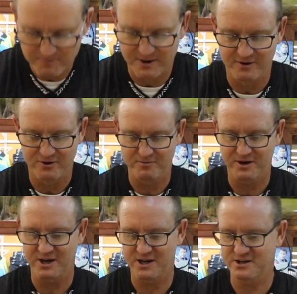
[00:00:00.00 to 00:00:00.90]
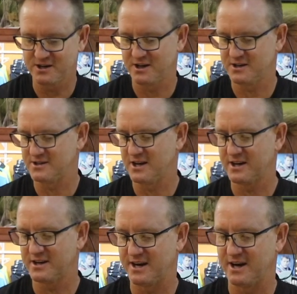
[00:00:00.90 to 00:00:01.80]
Bit of lubrication and
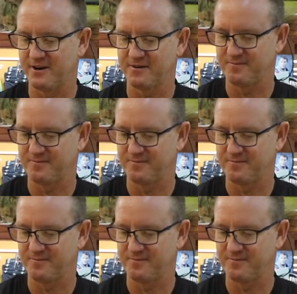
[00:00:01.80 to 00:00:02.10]
slide it down.